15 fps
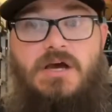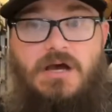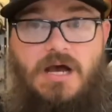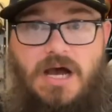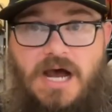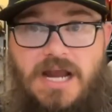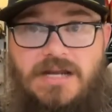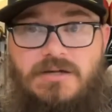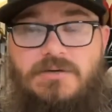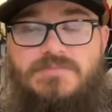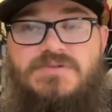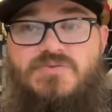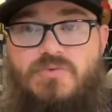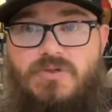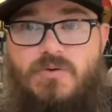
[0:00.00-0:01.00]

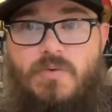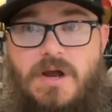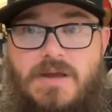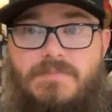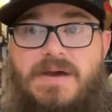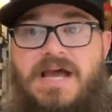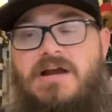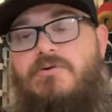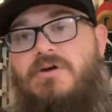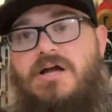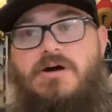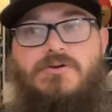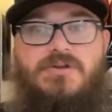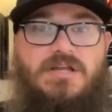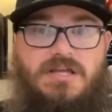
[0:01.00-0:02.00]
items with a white
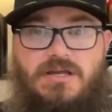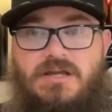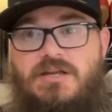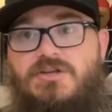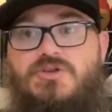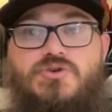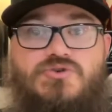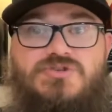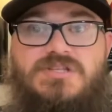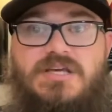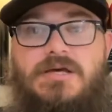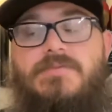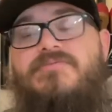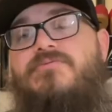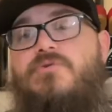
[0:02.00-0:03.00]
background and use
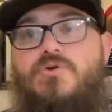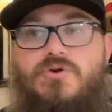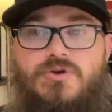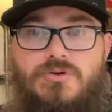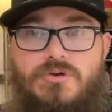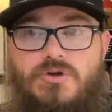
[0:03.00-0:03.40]
them for